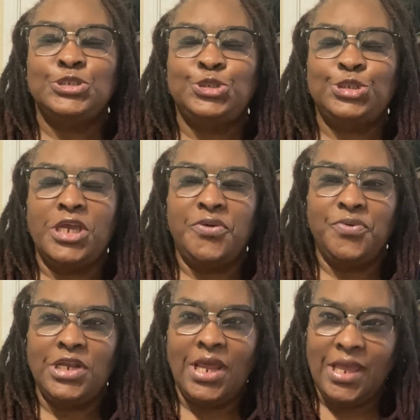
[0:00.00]
is J.
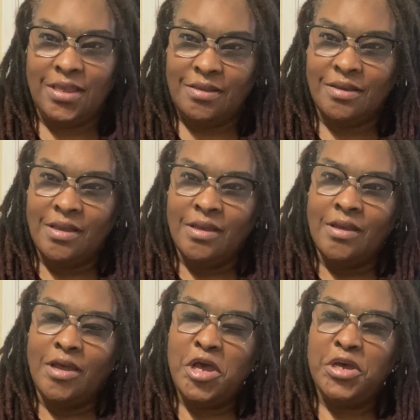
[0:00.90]
Renee.
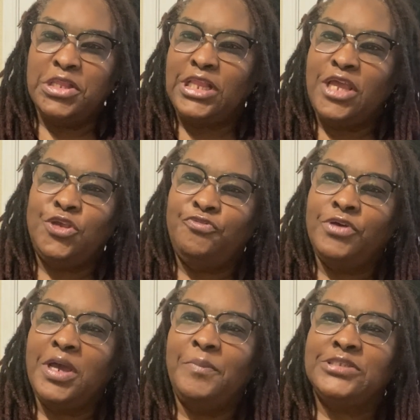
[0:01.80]
Thank you for
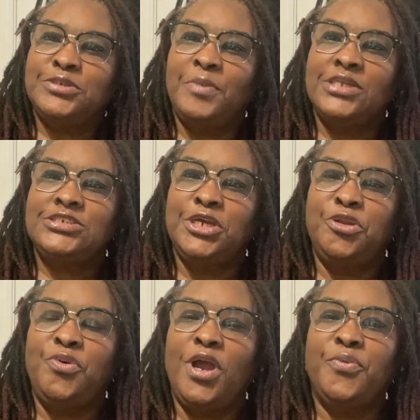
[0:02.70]
coming to my
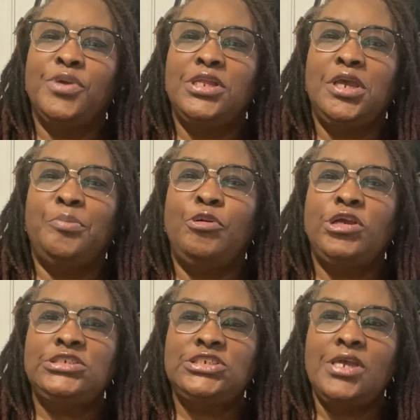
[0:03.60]
channel. I really
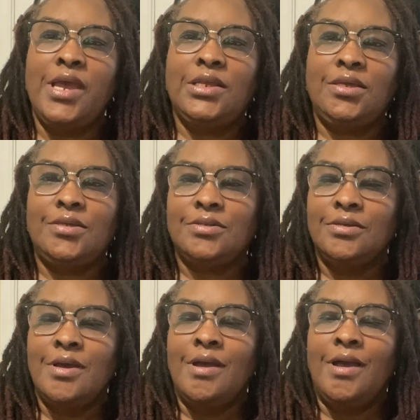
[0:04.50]
appreciate it.
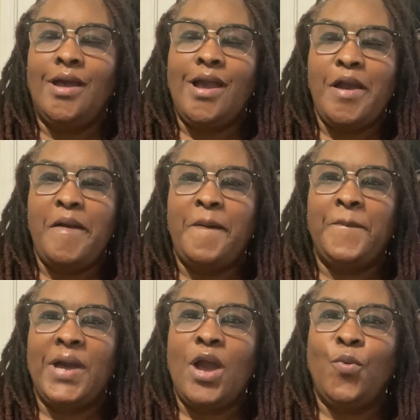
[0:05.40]

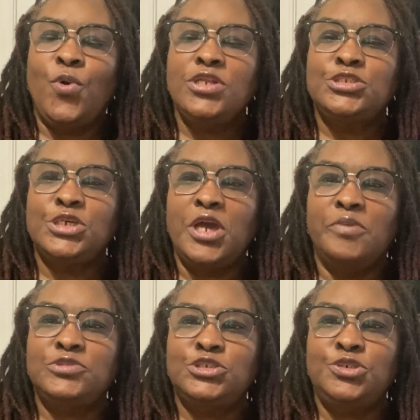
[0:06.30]
I wanted to
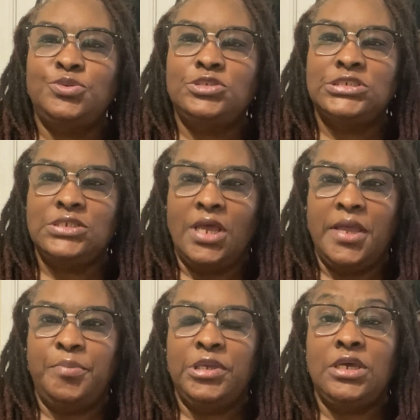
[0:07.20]
come to you
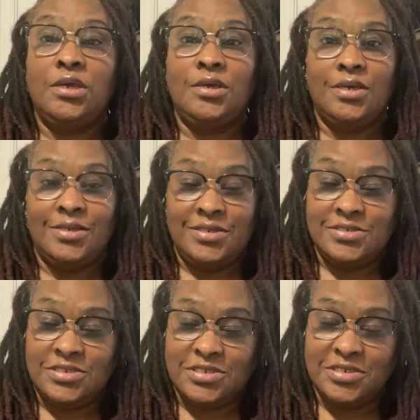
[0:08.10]
today
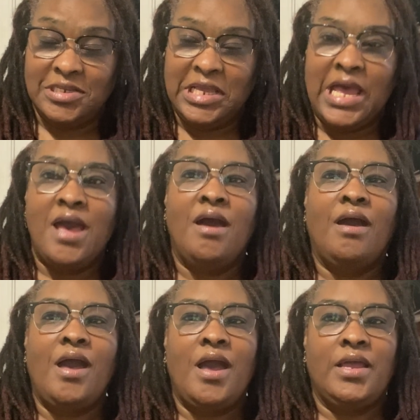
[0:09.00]
because
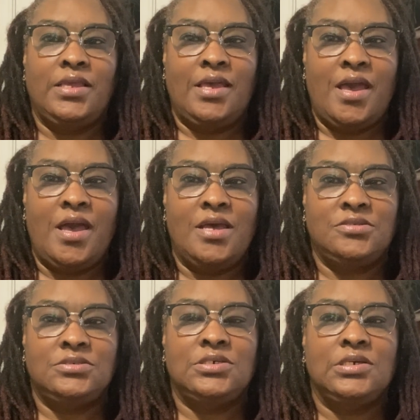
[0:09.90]
I got
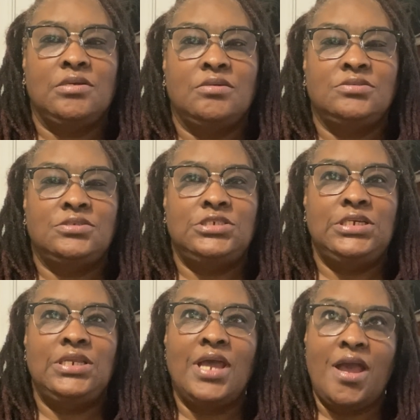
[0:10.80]

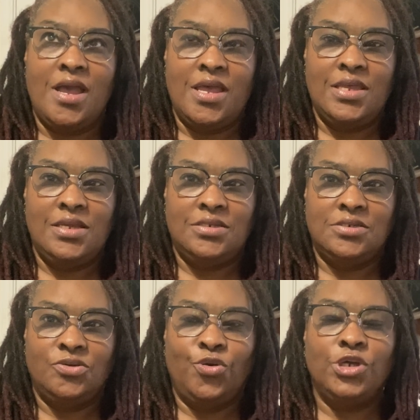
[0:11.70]
denied
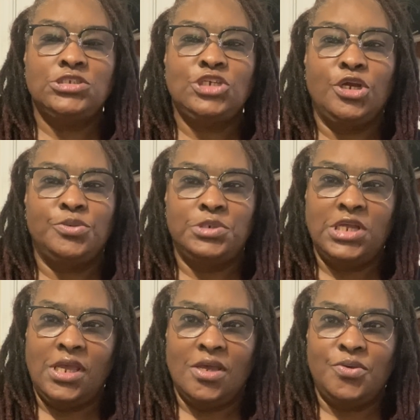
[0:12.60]
or turned
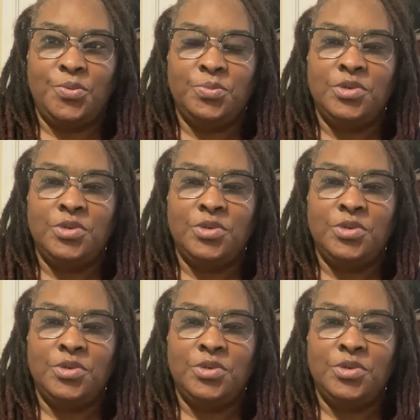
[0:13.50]
down